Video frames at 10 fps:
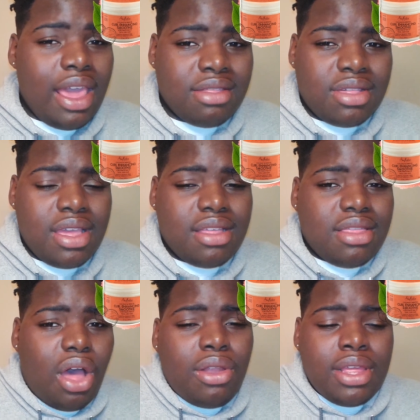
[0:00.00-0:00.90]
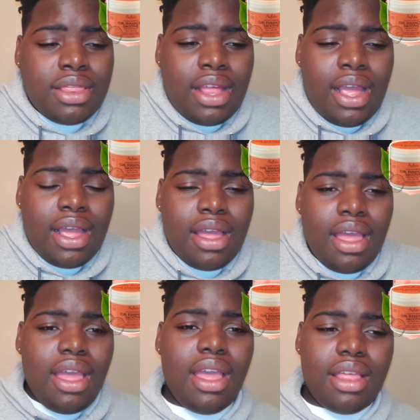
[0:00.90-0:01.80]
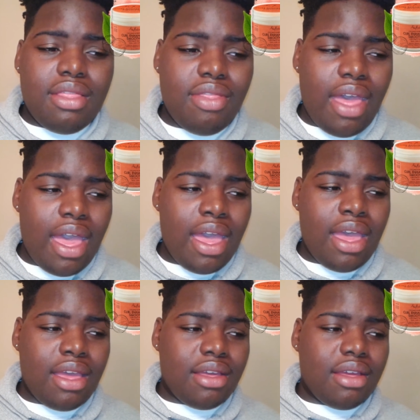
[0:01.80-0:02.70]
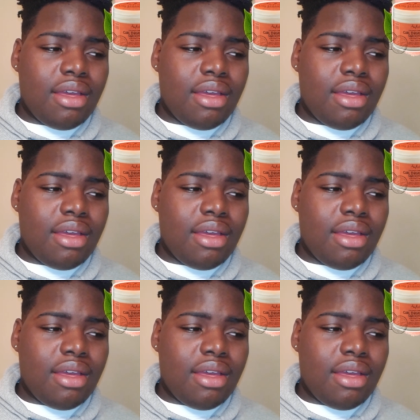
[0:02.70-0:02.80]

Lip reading: that's it. The only thing that